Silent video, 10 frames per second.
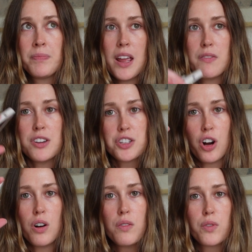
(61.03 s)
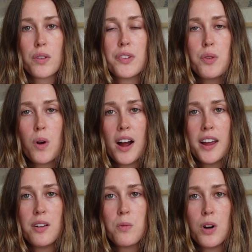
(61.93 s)
8 feet tall, 4 feet
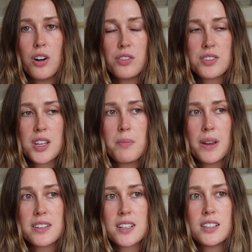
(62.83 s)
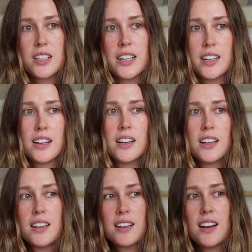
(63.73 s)
wide walls that basically
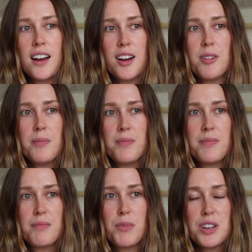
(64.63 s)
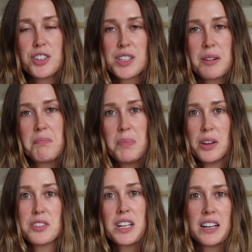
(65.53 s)
we just like
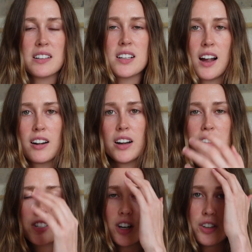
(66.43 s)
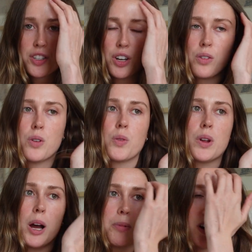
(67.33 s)
built an entire install. So
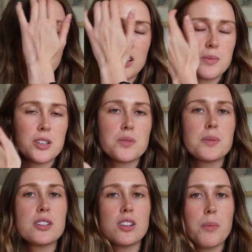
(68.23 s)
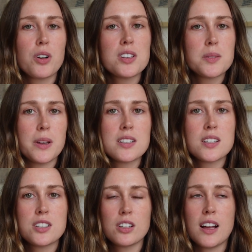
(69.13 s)
we upgraded our space. We spent a lot more on space
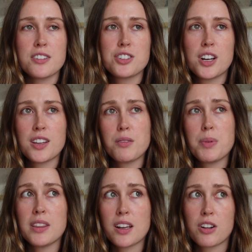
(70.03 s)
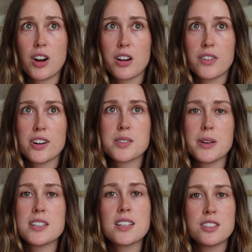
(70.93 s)
this year. Last year I think we paid like $1,000 for our
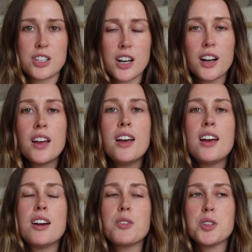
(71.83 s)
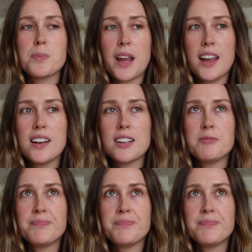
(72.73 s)
space. This year we paid